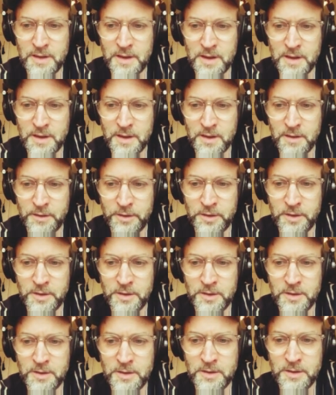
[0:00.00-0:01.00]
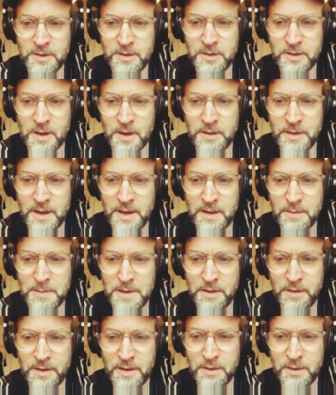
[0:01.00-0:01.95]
then I can obviously dial that amount